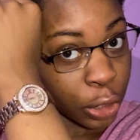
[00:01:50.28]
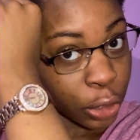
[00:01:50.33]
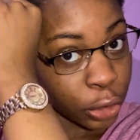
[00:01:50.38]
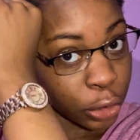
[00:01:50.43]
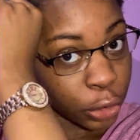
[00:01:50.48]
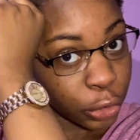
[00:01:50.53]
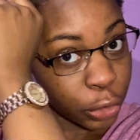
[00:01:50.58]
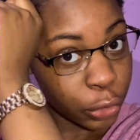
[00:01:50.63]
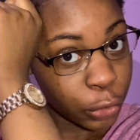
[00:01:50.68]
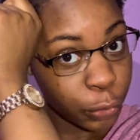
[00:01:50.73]

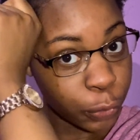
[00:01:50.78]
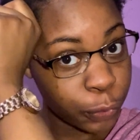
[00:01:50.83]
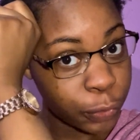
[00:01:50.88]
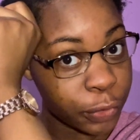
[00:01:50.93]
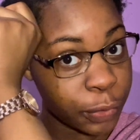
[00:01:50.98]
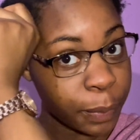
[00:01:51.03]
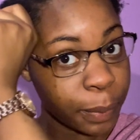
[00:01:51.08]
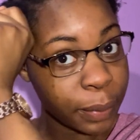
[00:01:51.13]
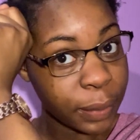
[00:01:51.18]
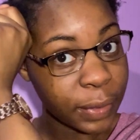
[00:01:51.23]
you
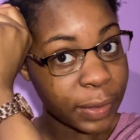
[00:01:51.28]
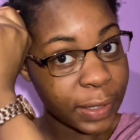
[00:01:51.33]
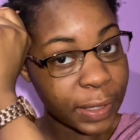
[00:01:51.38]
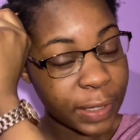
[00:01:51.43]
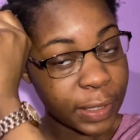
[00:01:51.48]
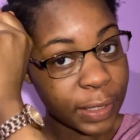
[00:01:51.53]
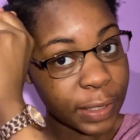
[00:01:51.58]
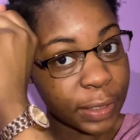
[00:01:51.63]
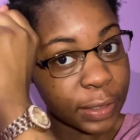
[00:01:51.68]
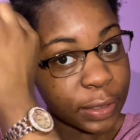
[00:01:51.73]
split
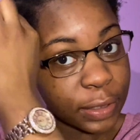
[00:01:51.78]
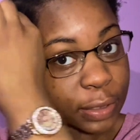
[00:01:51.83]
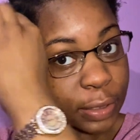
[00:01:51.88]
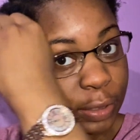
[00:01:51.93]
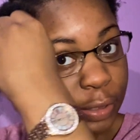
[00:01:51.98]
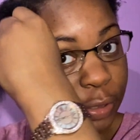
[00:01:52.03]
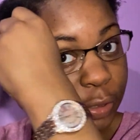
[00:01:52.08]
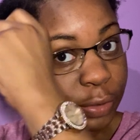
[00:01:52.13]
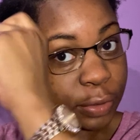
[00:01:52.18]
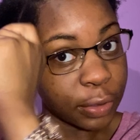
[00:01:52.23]
it
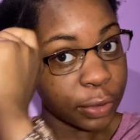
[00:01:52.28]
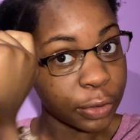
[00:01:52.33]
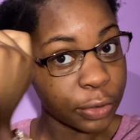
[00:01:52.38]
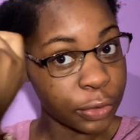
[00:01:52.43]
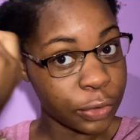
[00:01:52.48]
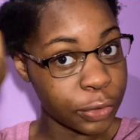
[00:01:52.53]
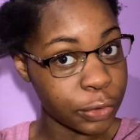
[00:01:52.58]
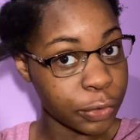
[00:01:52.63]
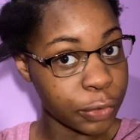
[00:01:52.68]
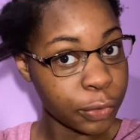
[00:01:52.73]
into
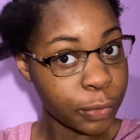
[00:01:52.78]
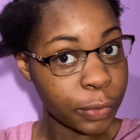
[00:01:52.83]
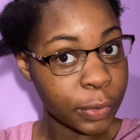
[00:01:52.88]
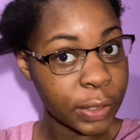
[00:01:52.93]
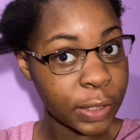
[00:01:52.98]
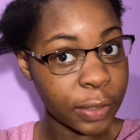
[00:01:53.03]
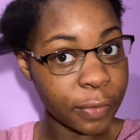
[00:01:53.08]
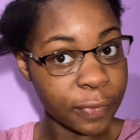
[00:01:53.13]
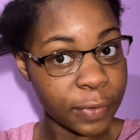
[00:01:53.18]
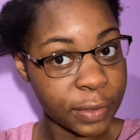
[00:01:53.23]
2
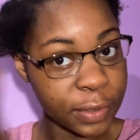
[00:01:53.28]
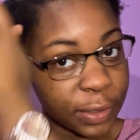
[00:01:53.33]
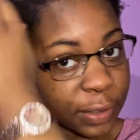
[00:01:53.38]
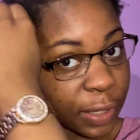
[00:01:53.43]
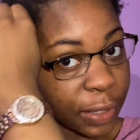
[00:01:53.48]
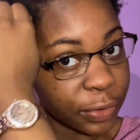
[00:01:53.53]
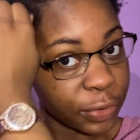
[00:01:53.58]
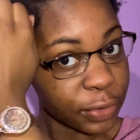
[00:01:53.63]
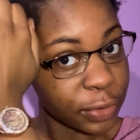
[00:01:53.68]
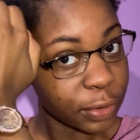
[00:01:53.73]
even
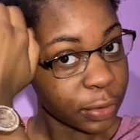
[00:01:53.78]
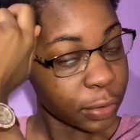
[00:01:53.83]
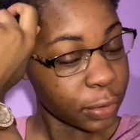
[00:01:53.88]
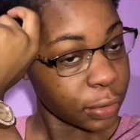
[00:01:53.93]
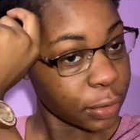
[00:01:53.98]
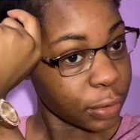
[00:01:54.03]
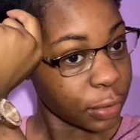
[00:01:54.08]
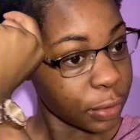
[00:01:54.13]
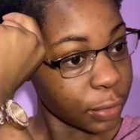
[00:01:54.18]
sections.